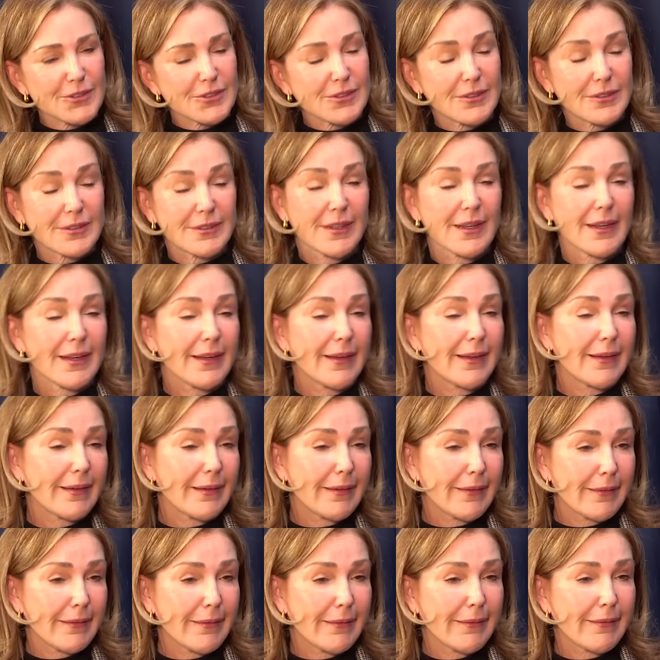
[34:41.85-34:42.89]
She goes, I can't
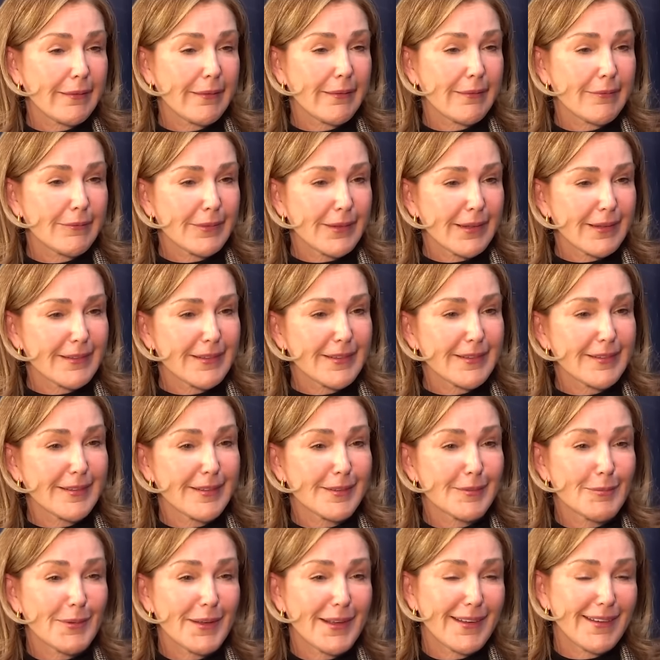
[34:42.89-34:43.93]
get enough. Like, this is,